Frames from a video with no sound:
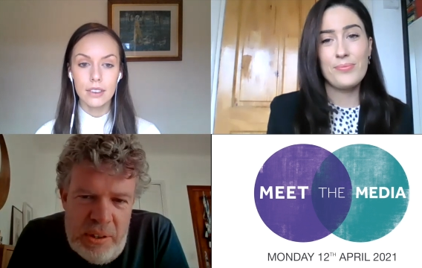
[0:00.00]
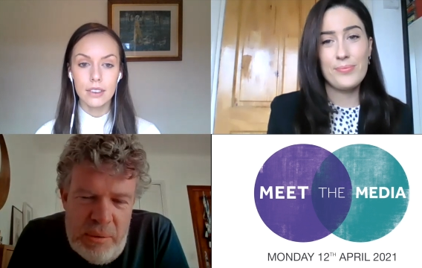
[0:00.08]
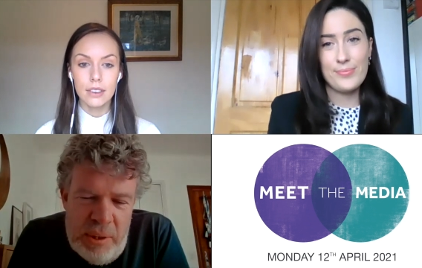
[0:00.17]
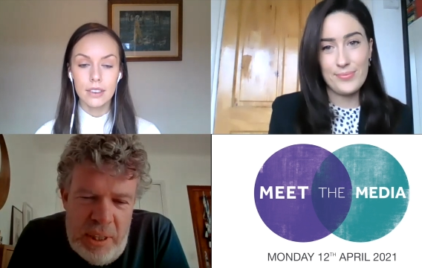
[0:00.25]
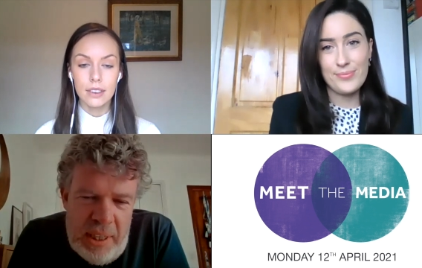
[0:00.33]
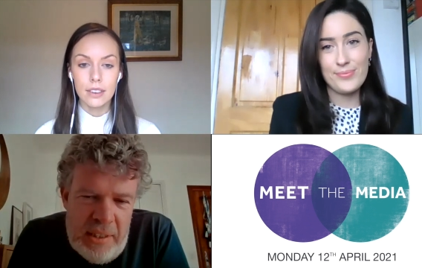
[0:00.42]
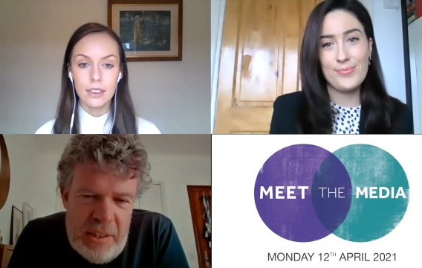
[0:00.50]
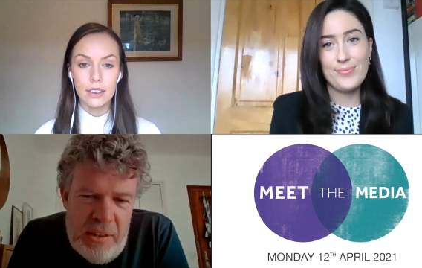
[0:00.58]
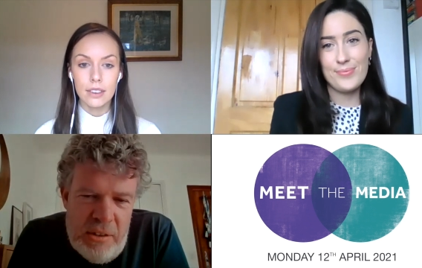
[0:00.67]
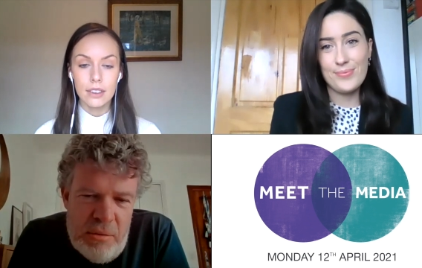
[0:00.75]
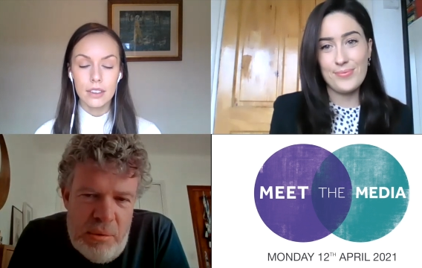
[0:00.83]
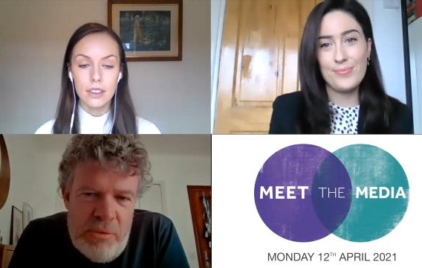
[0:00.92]
Speaker 1: So we'd ask
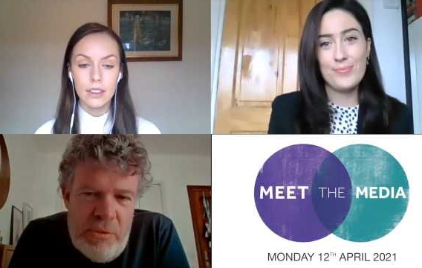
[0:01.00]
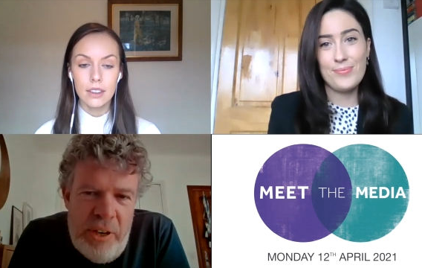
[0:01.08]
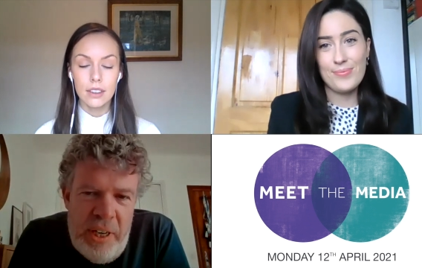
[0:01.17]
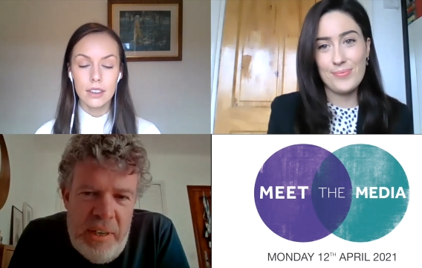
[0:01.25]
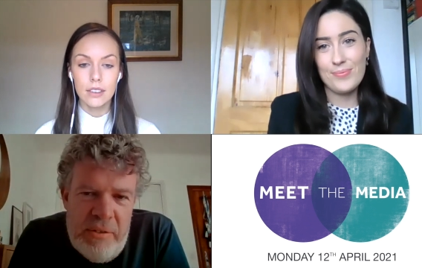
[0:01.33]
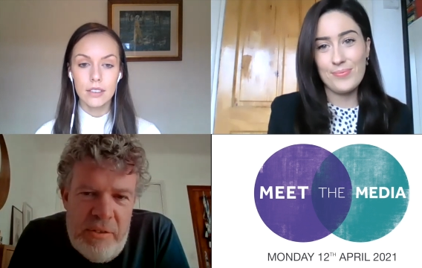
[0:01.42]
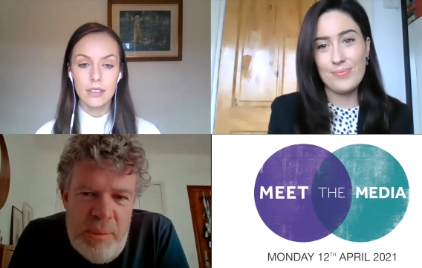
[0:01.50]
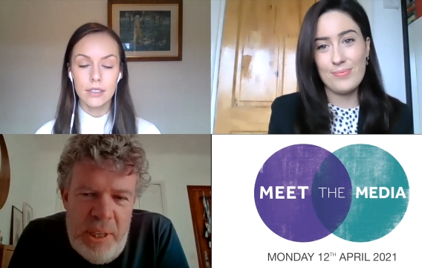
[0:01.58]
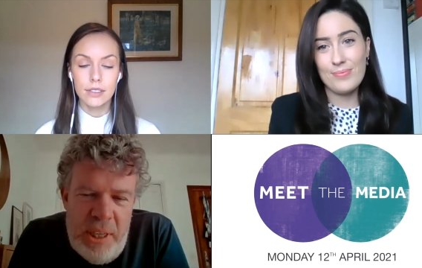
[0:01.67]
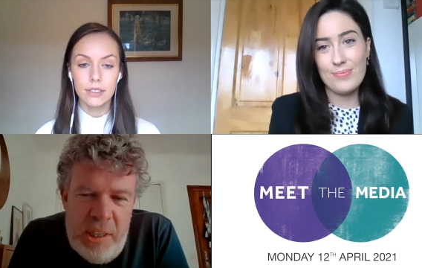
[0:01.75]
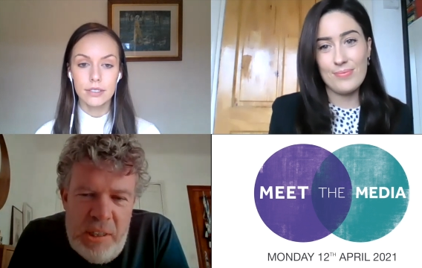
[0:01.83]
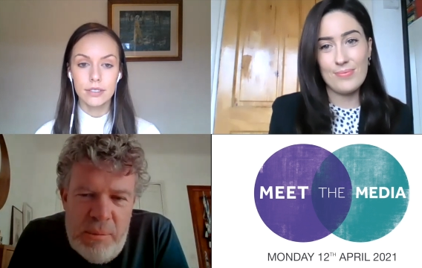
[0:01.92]
you to refrain from
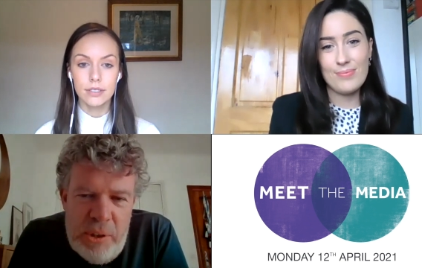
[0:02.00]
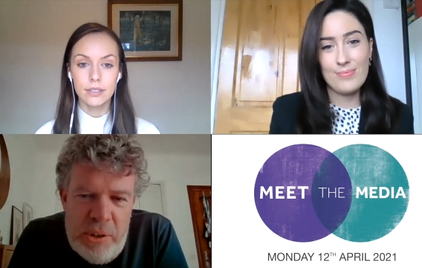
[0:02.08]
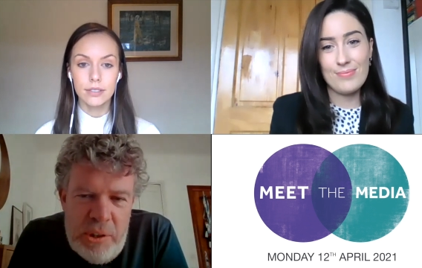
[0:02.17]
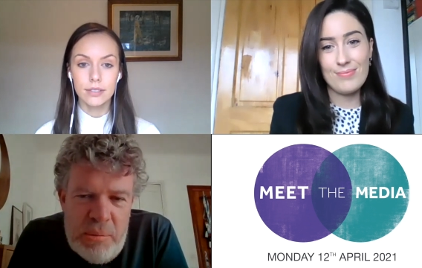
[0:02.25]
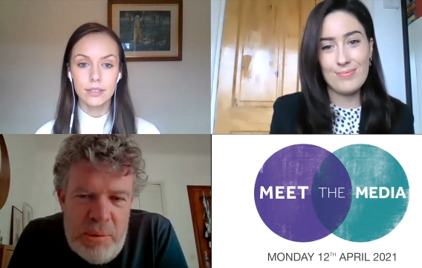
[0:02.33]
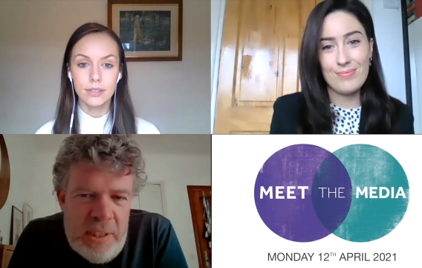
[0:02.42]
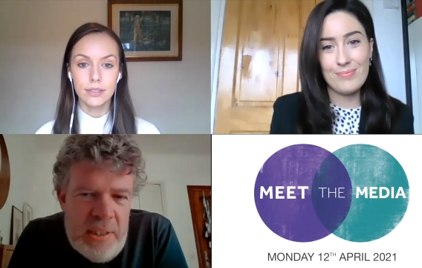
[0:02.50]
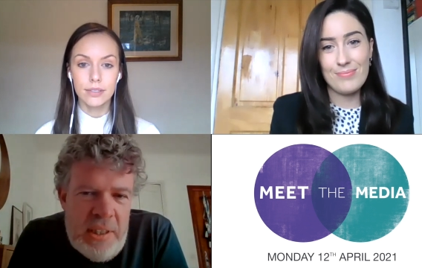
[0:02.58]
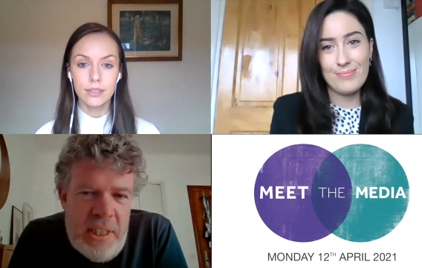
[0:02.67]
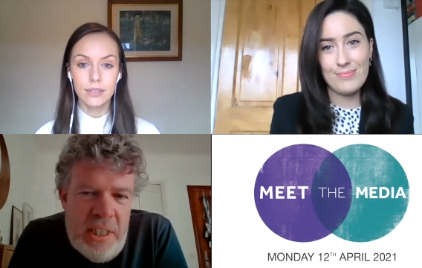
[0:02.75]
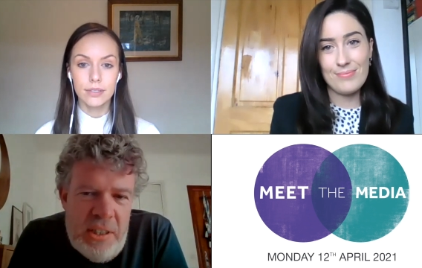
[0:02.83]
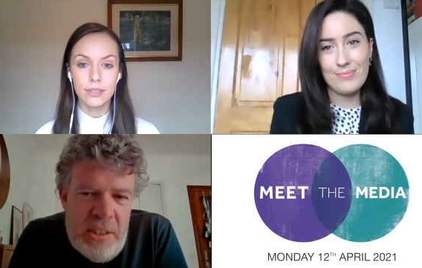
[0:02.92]
any commercial
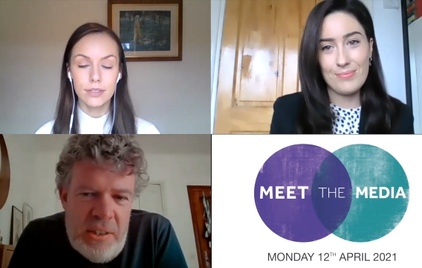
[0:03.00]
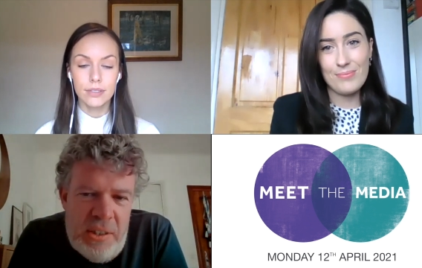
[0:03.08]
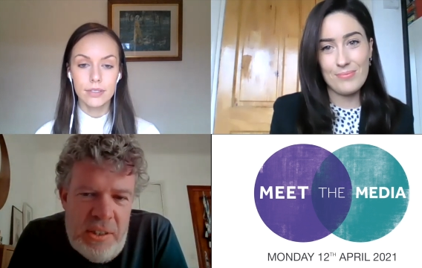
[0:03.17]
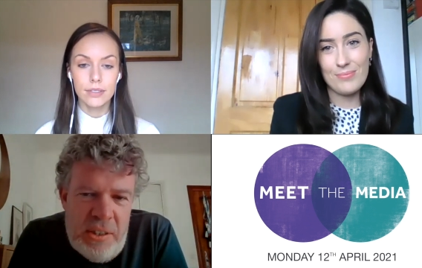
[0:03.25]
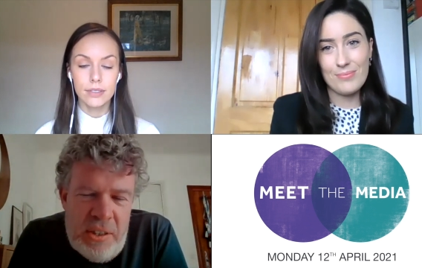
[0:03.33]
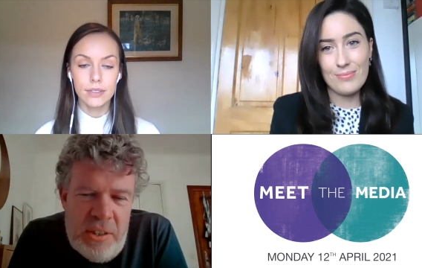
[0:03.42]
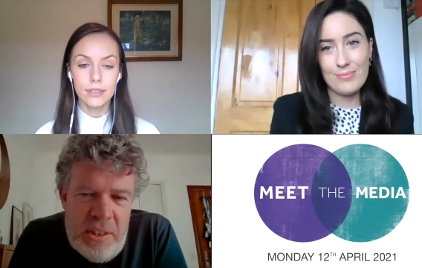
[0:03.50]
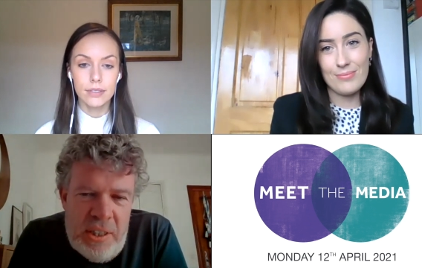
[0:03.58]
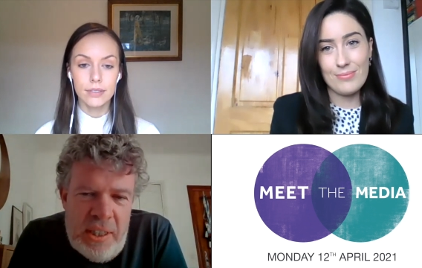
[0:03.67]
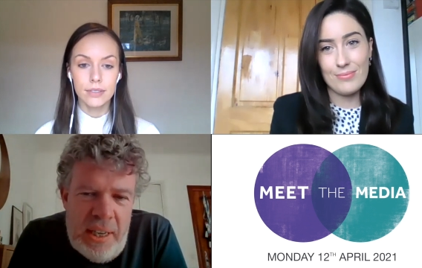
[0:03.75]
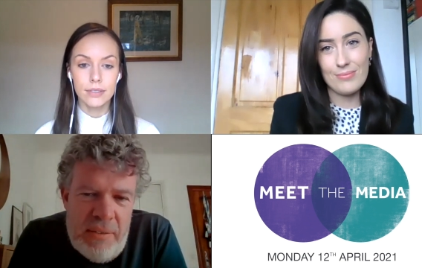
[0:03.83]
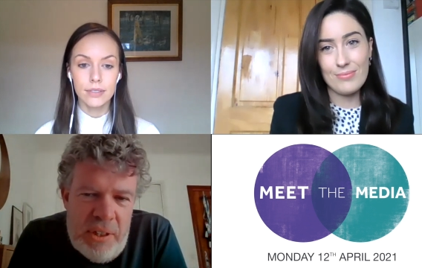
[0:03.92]
presentations
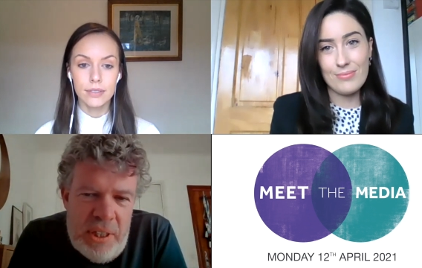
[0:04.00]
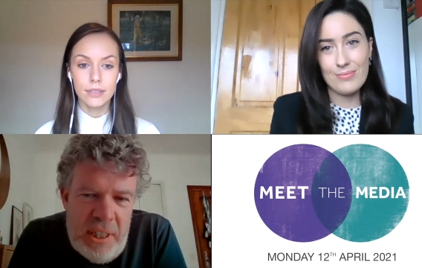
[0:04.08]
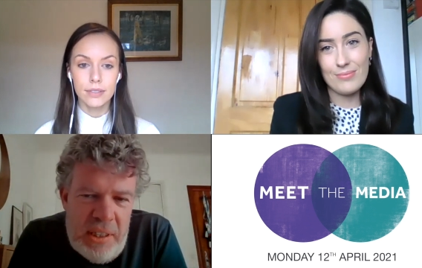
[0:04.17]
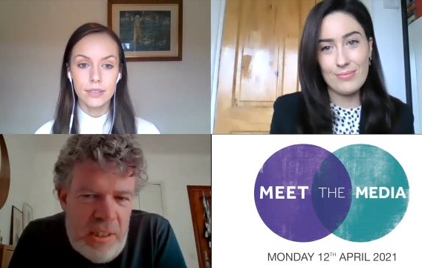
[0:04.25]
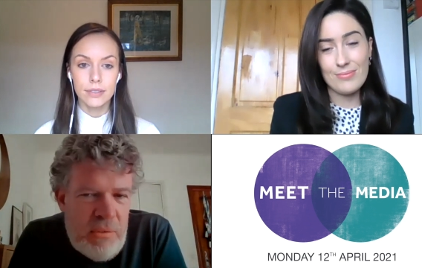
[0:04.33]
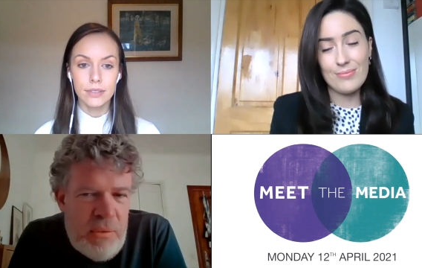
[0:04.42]
discussing advertising,